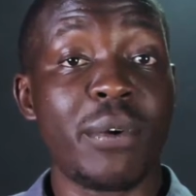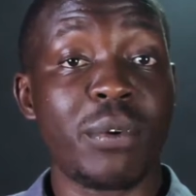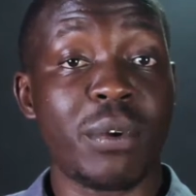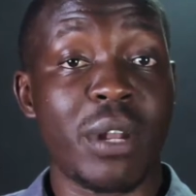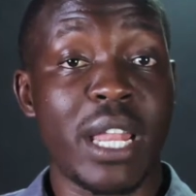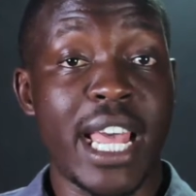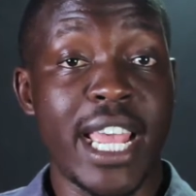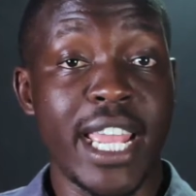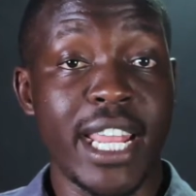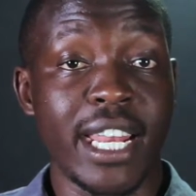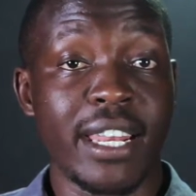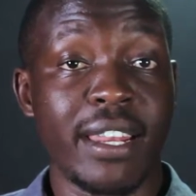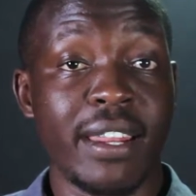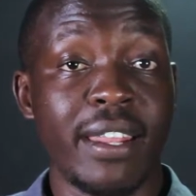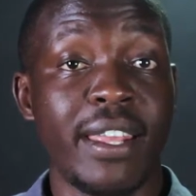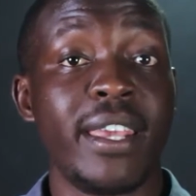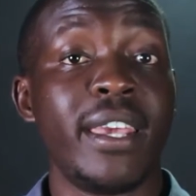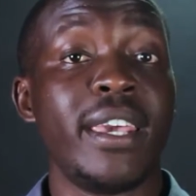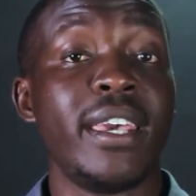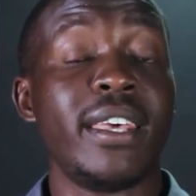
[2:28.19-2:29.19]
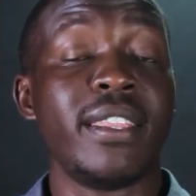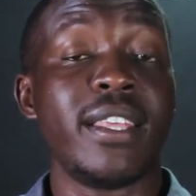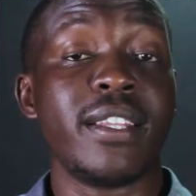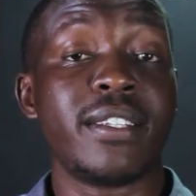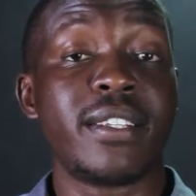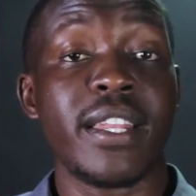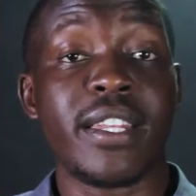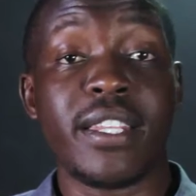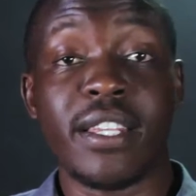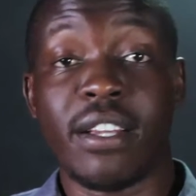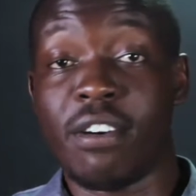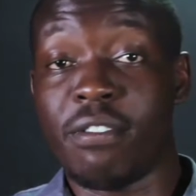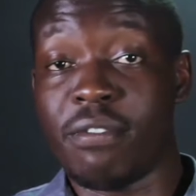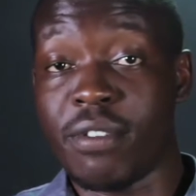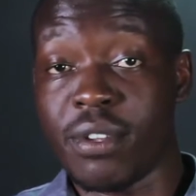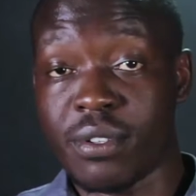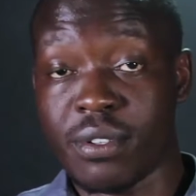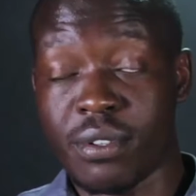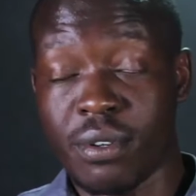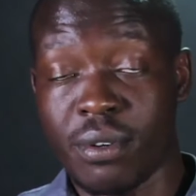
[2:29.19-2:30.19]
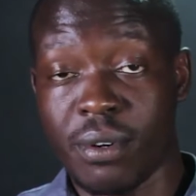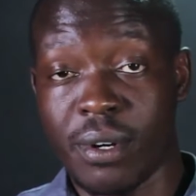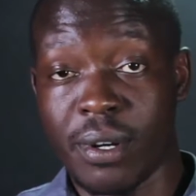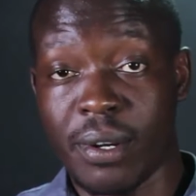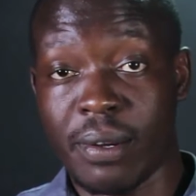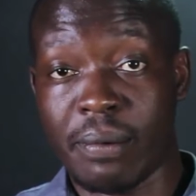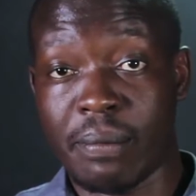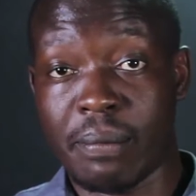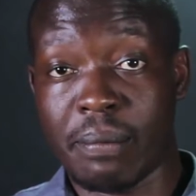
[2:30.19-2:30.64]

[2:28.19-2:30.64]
outline the setting of your story.